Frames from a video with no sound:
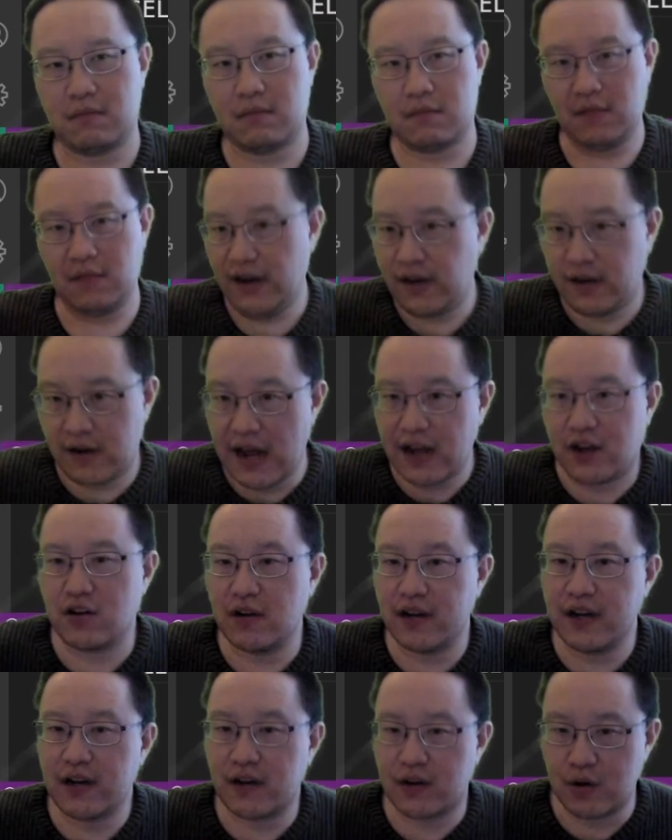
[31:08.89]
Let's
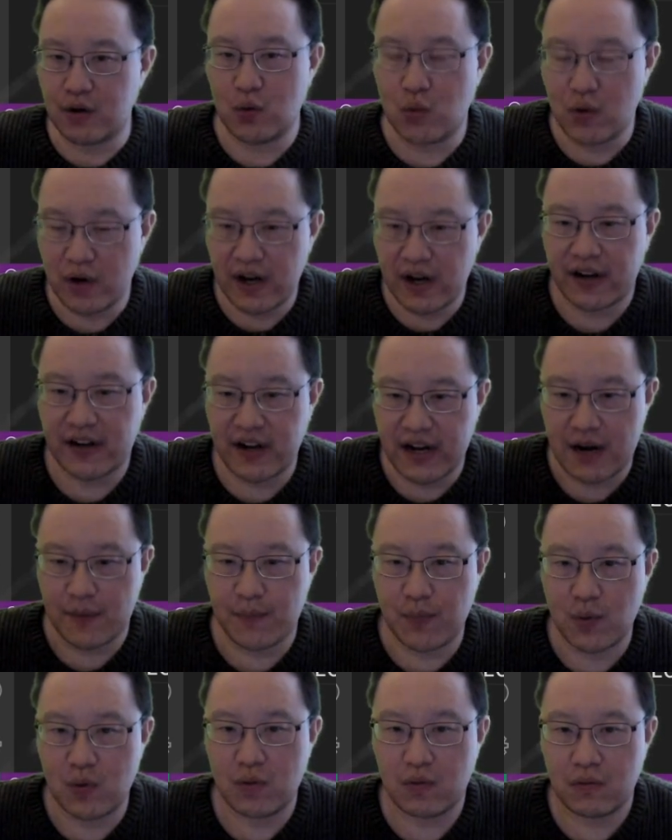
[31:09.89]
actually do an
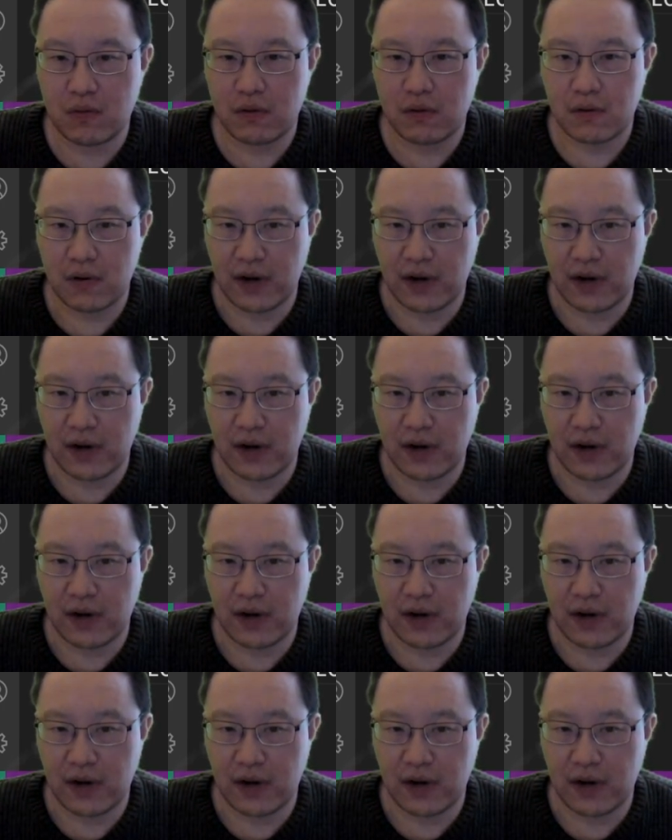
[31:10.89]
example.